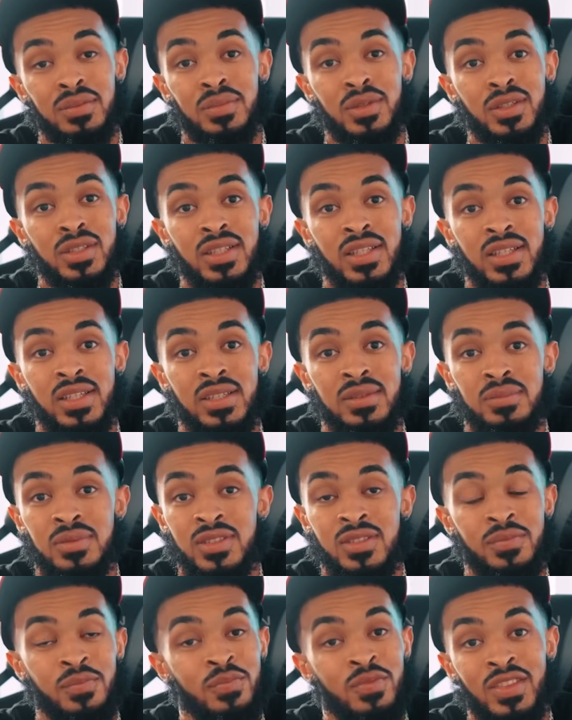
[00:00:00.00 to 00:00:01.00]
up their
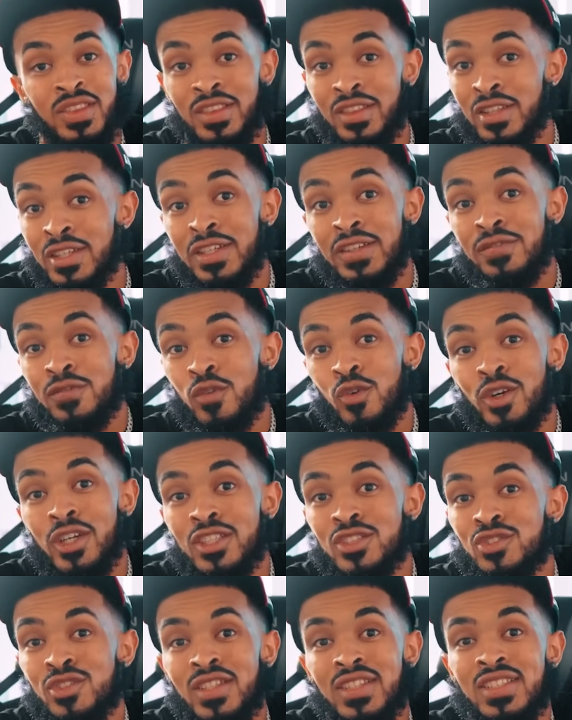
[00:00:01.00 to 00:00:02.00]
claims, think
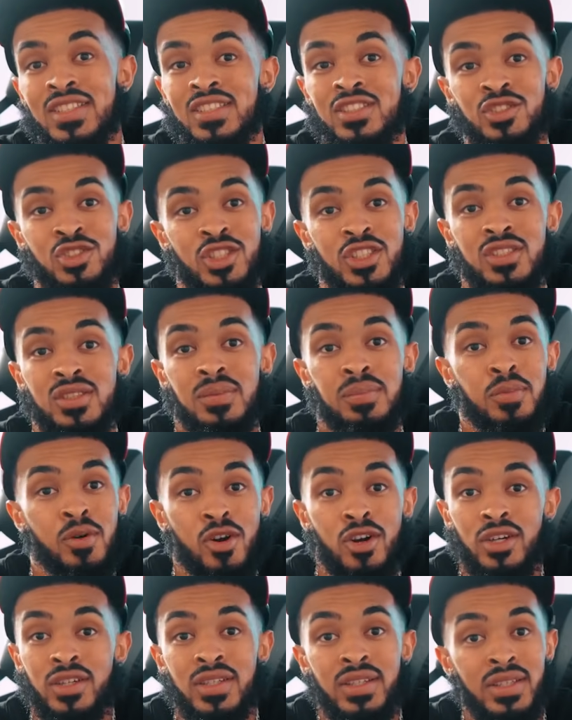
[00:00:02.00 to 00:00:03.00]
Forex trading is just a
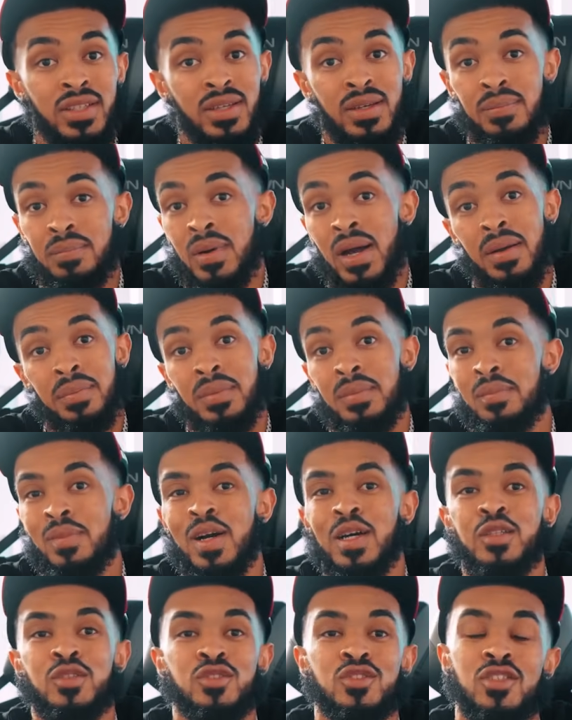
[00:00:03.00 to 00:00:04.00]
partying and popping
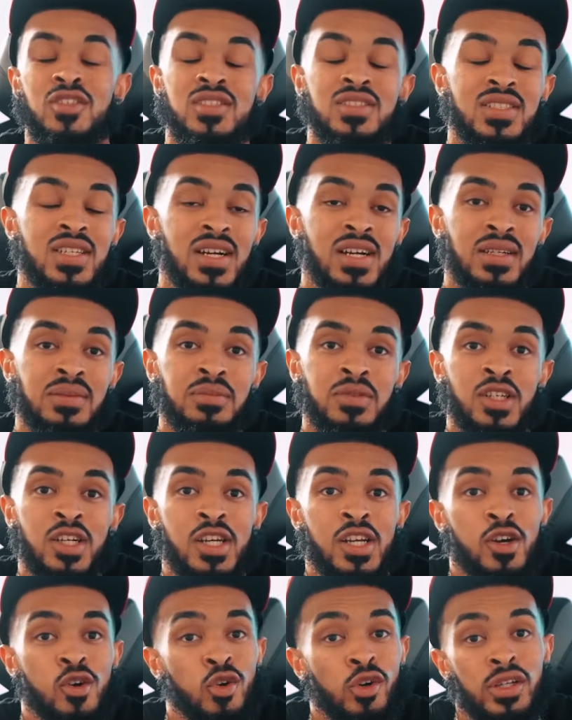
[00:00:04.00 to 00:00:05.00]
bottles all the time,
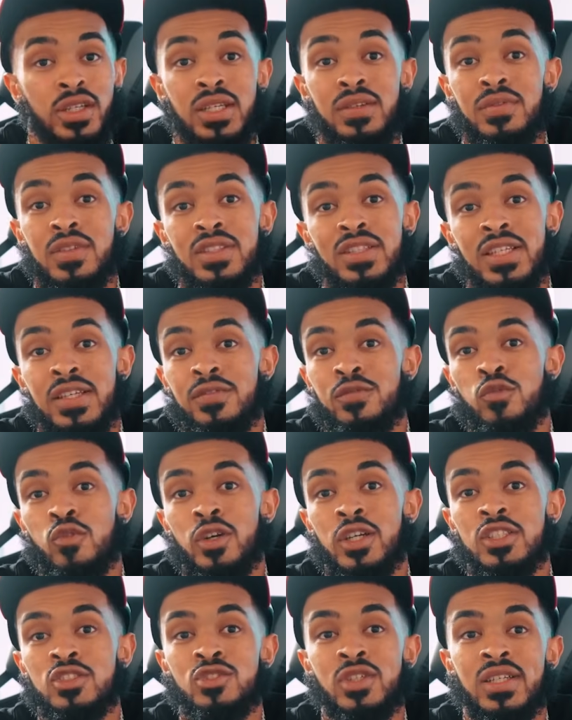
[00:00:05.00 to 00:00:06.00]
or even think
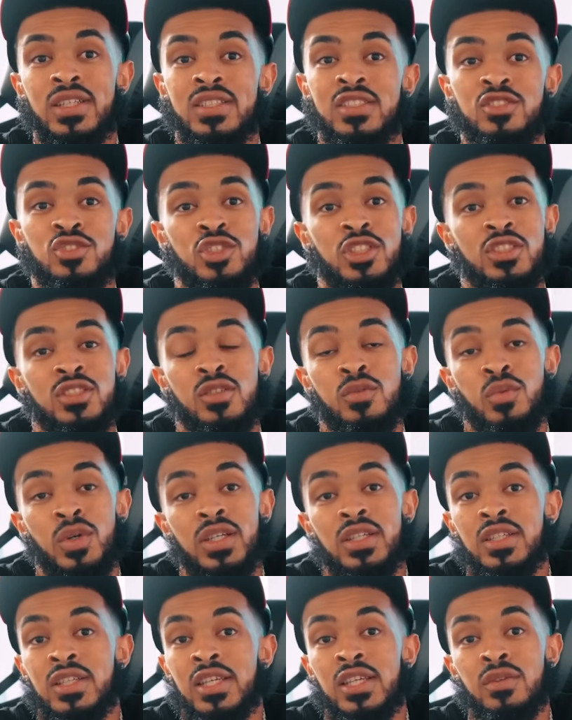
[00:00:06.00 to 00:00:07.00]
Forex trading is just a
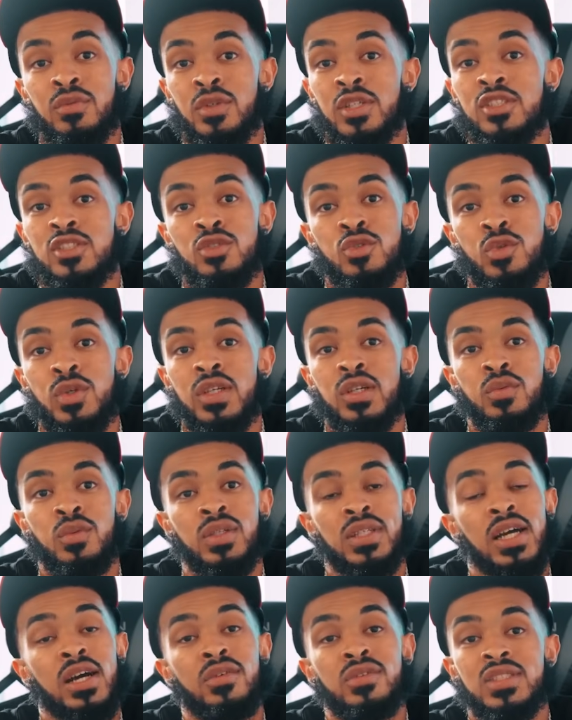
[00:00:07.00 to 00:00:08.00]
way to get rich quick
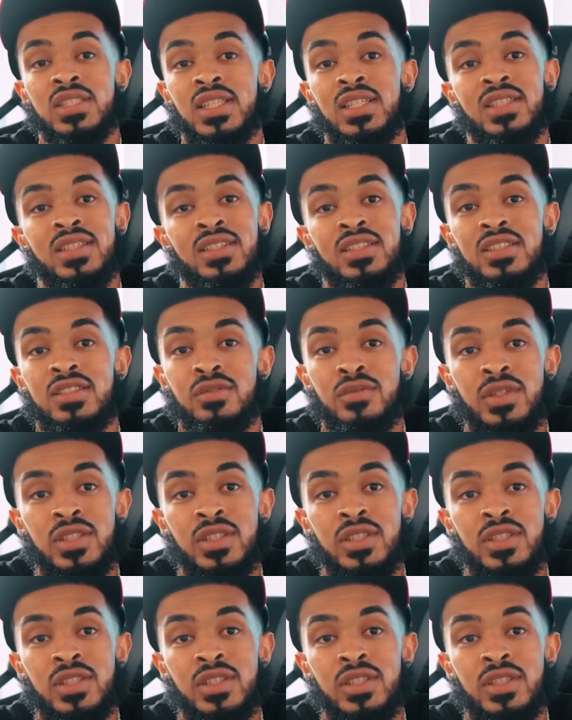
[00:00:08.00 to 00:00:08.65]
without taking any